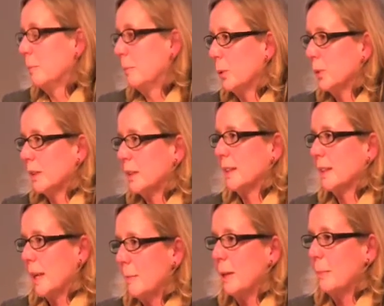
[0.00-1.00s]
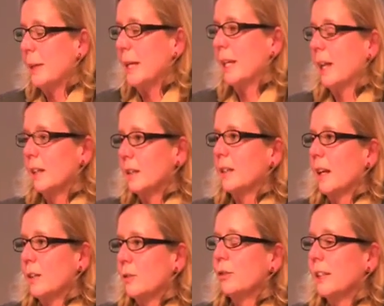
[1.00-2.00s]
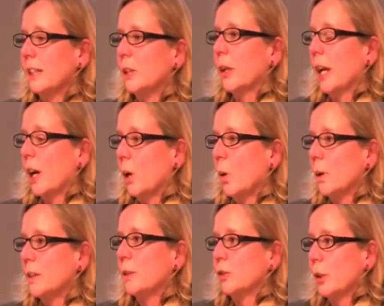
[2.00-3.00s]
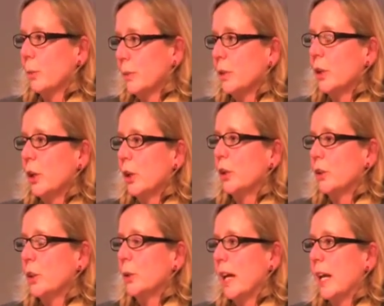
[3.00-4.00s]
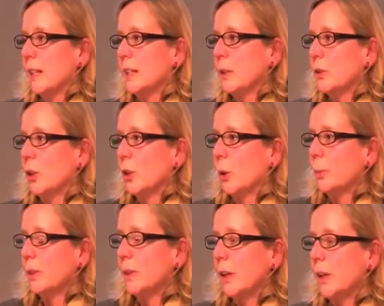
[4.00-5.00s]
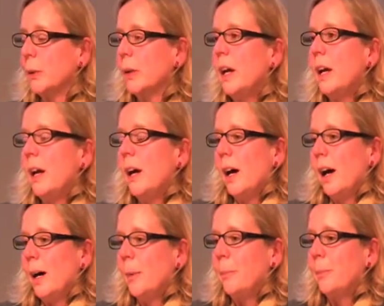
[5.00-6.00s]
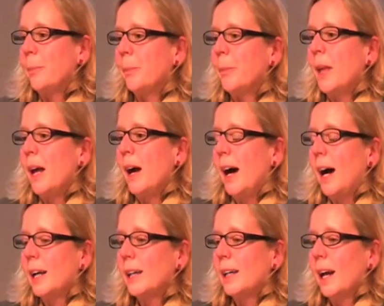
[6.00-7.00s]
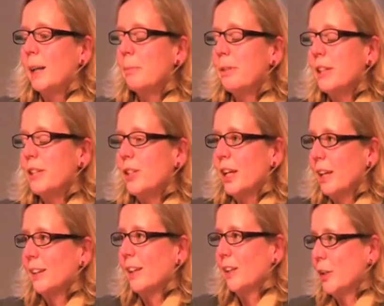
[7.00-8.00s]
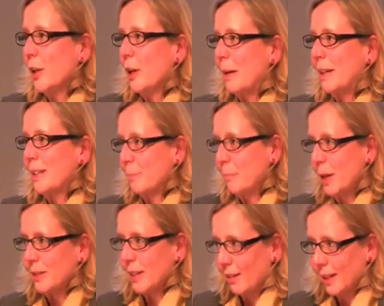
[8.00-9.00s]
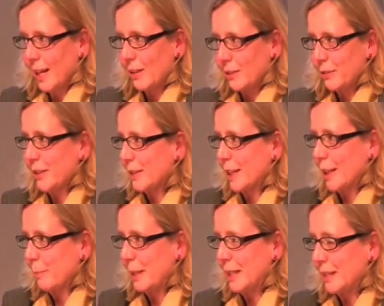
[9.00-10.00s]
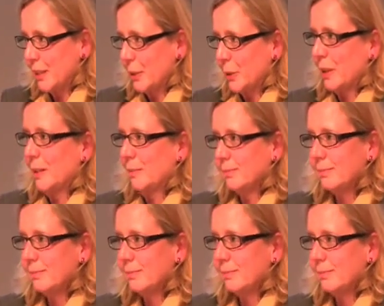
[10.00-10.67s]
important as they may be, and really looking at quality of jobs and who gets those jobs. So I appreciate and you know better than most, Caroline, how difficult it can be to